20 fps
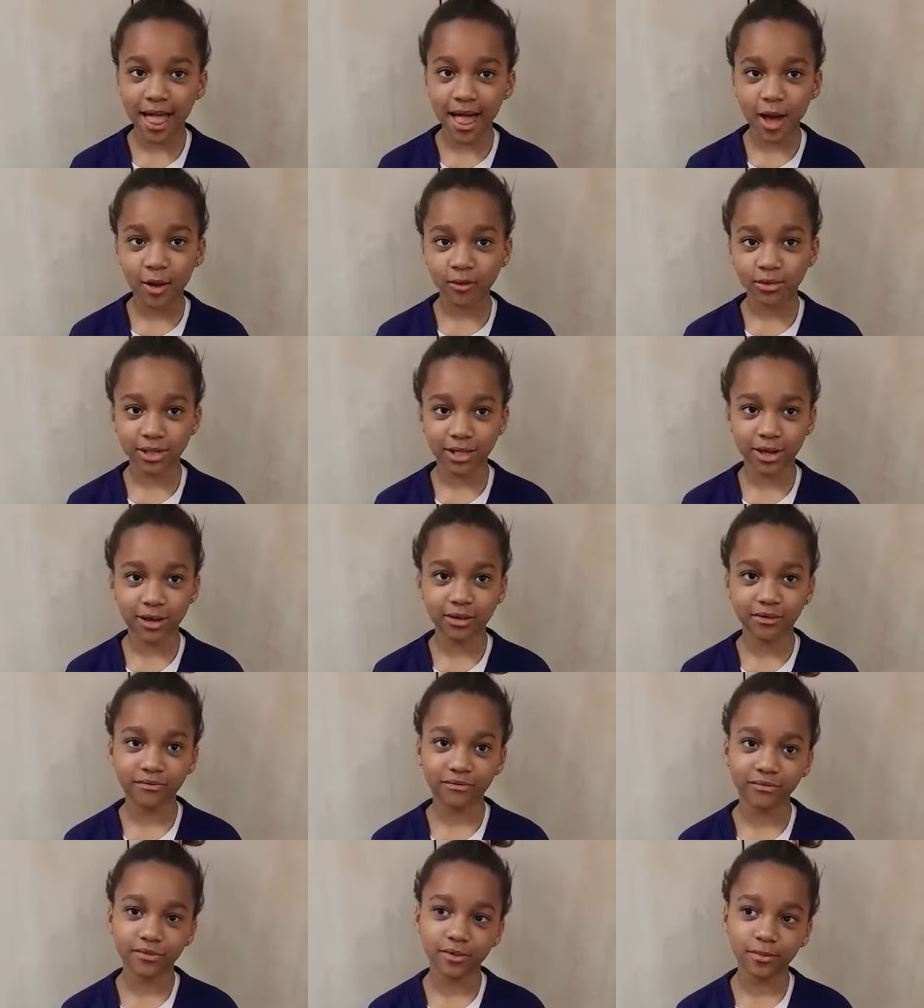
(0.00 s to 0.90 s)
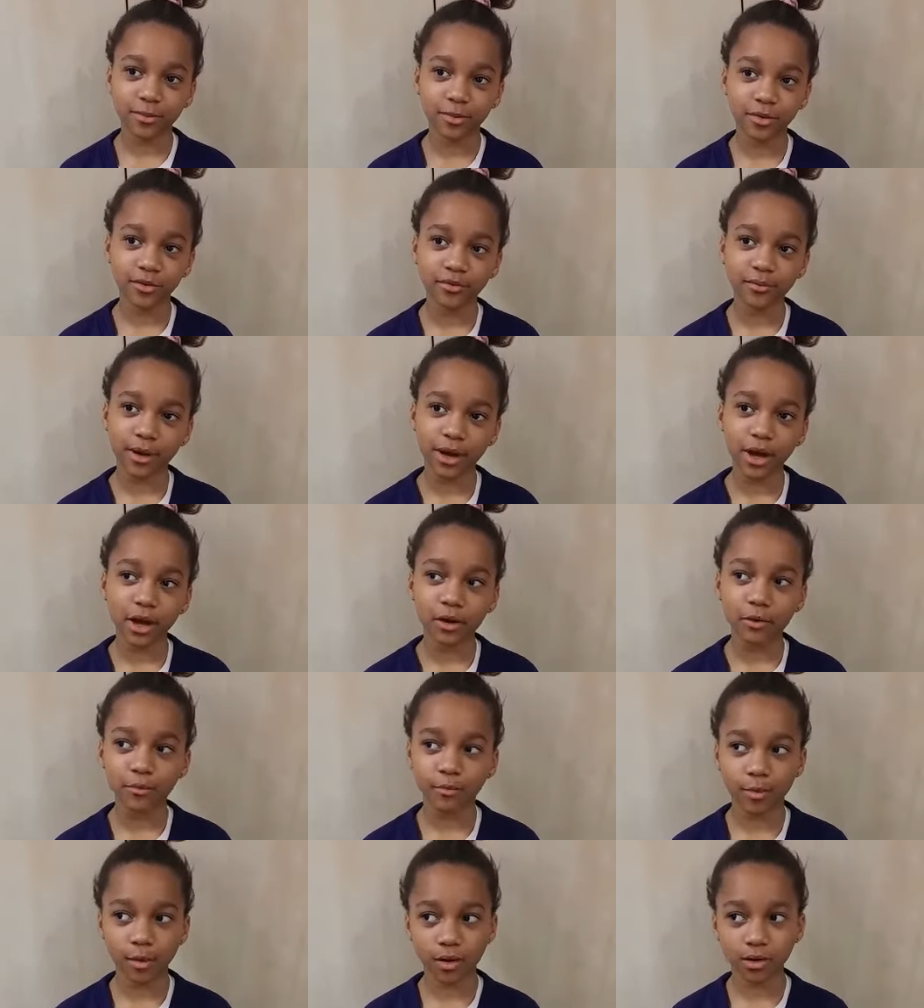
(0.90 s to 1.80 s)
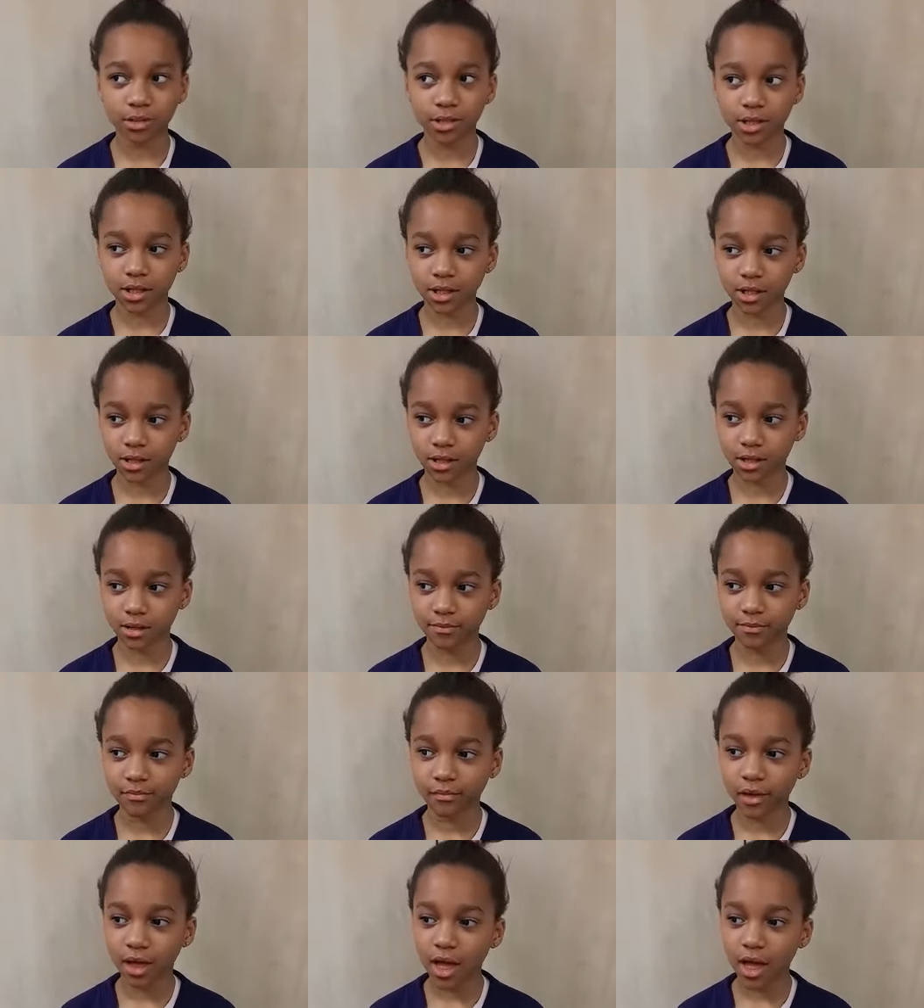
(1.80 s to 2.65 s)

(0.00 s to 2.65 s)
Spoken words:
I wasn't comfortable with my own body.